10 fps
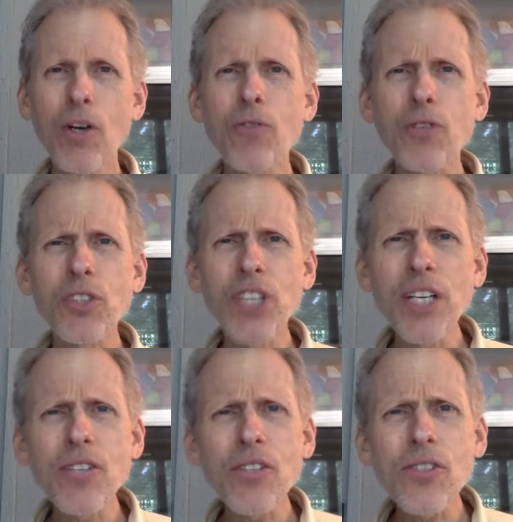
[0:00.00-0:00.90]
For
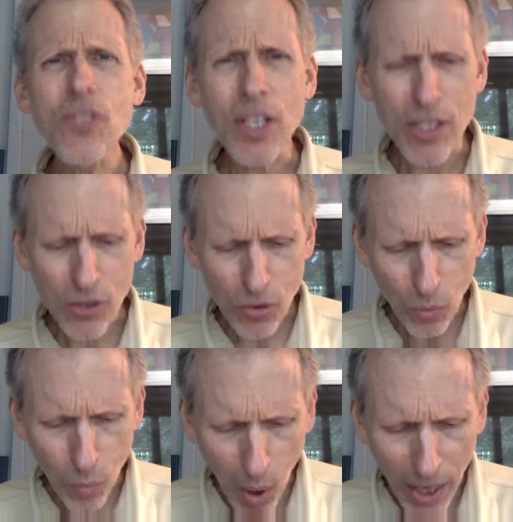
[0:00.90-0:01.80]
Jesus is the
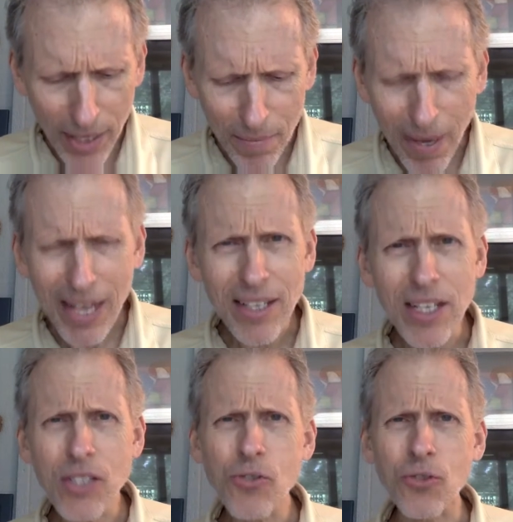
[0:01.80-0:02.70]
one man in
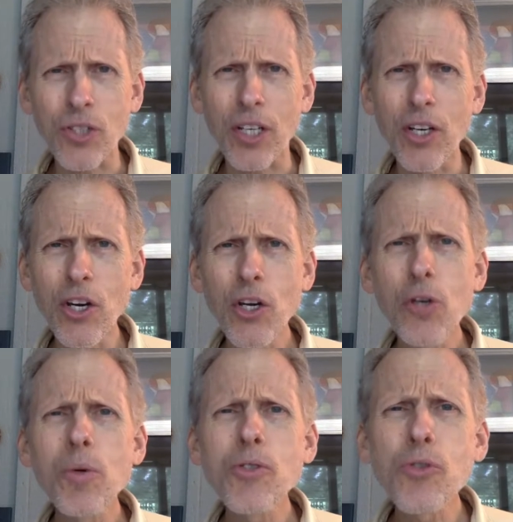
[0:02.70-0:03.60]
history
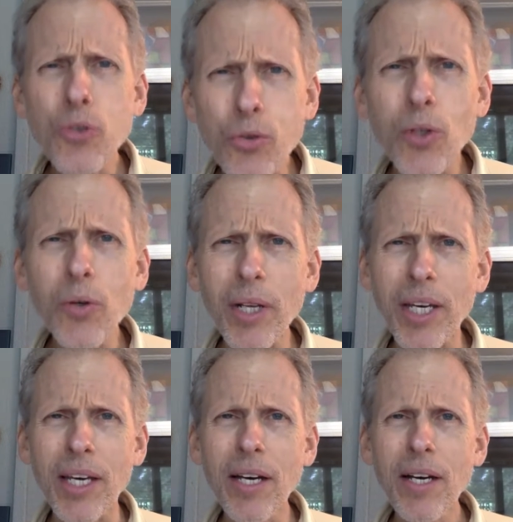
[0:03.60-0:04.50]
who was
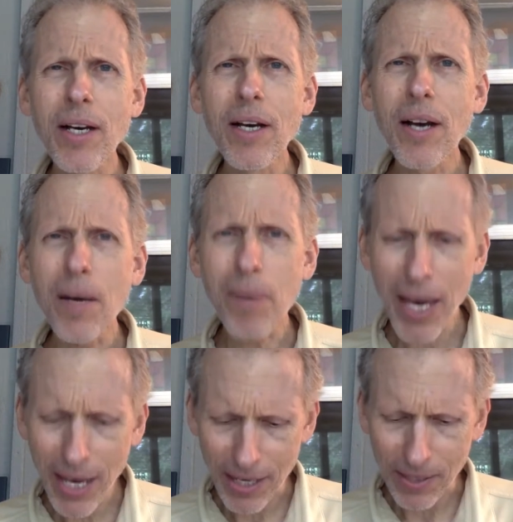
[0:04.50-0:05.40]
truly a
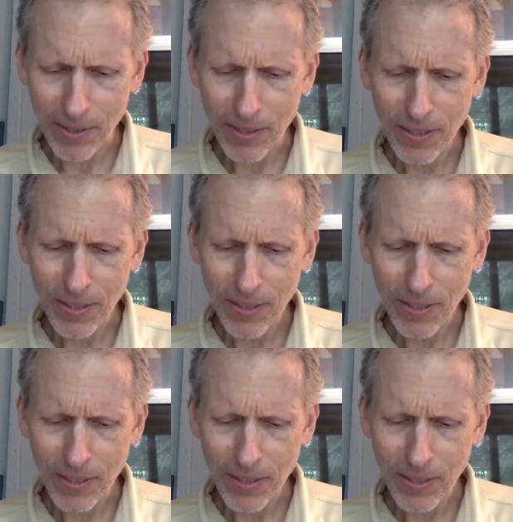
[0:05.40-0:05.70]
man.